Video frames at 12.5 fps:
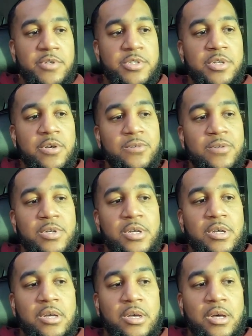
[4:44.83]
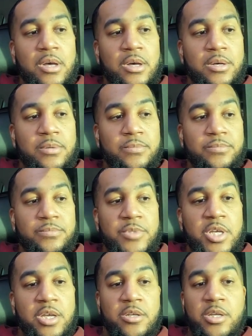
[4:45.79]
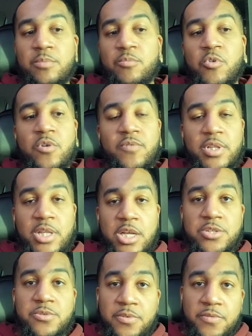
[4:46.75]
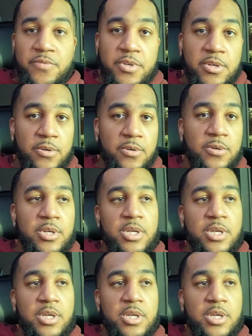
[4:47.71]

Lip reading: So yeah, you get more of a luxury feel